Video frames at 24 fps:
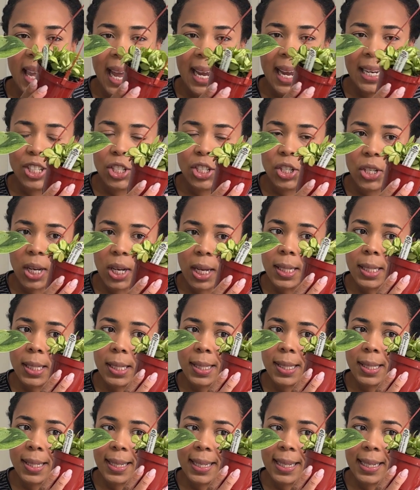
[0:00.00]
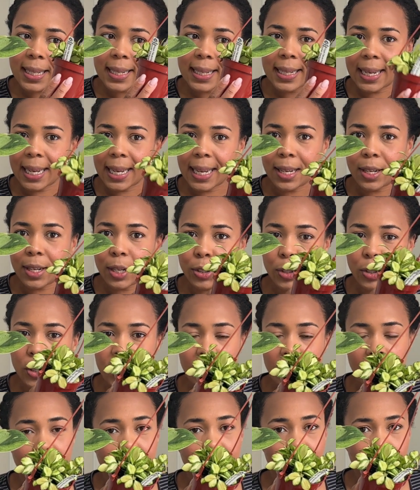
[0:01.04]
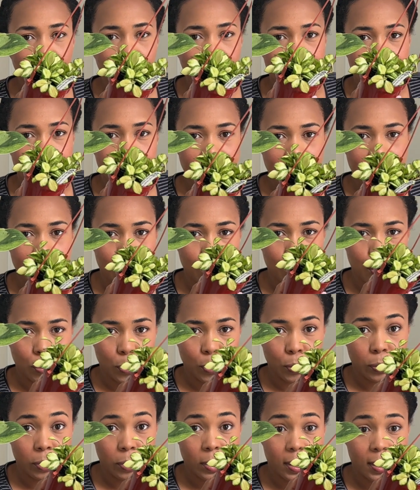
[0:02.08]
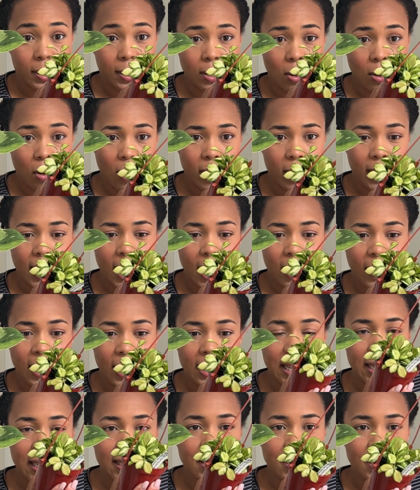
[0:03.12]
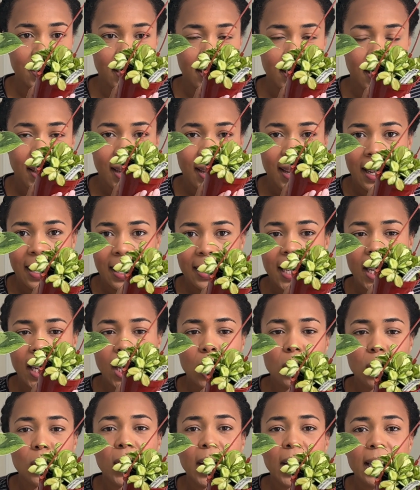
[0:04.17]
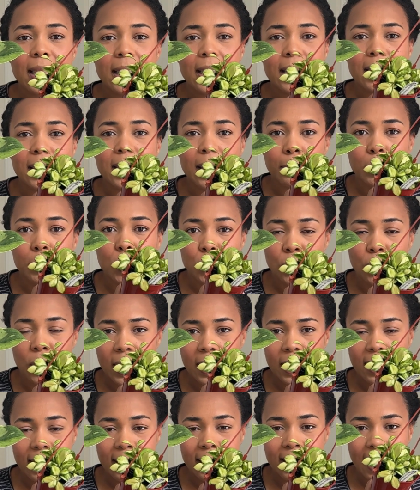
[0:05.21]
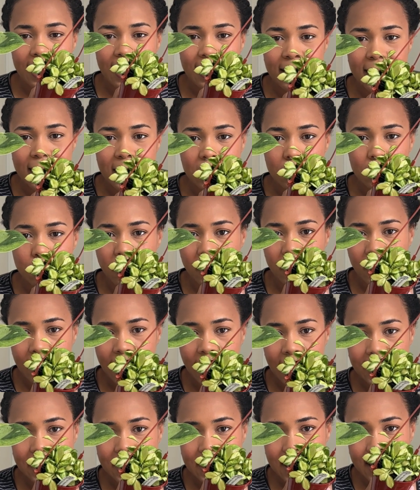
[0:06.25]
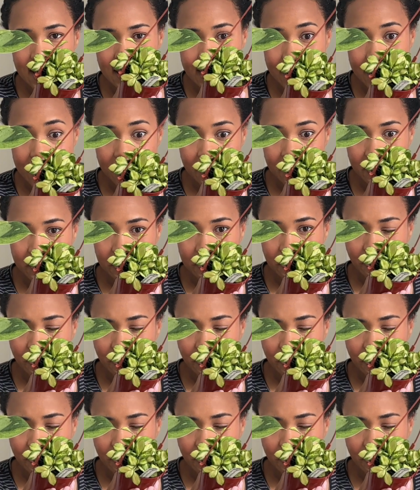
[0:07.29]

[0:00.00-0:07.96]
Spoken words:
I just need to take a look at these roots on here. I need to take a look at the substrate that this plant is in.